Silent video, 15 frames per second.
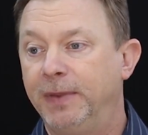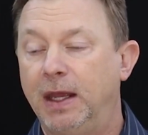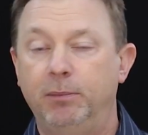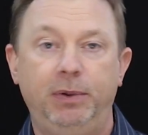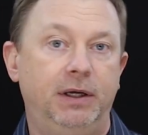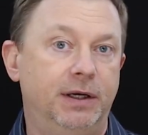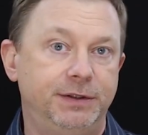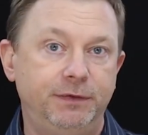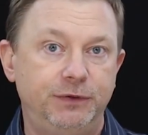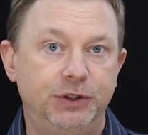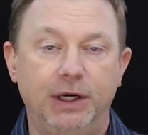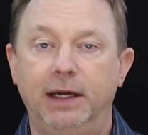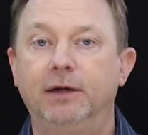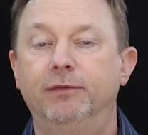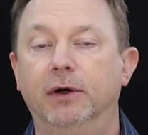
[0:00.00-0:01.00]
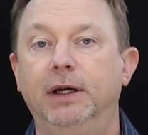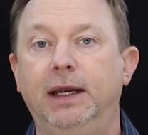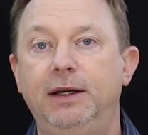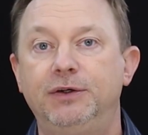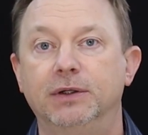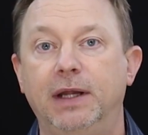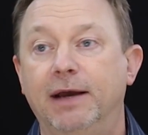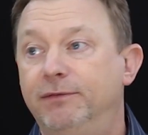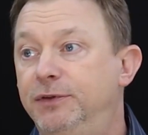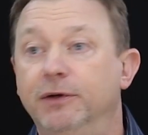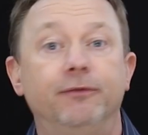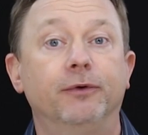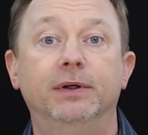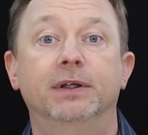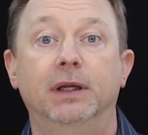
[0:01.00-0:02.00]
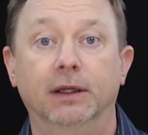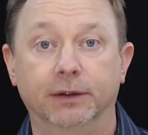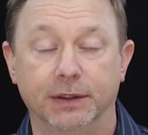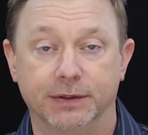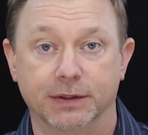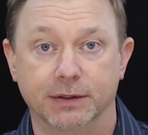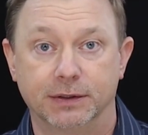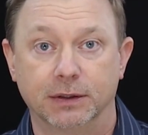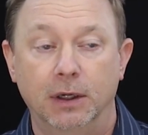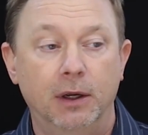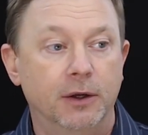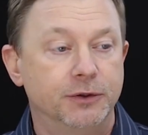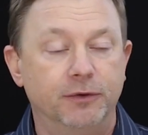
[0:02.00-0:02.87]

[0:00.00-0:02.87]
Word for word: and because of genetic variation have different illnesses.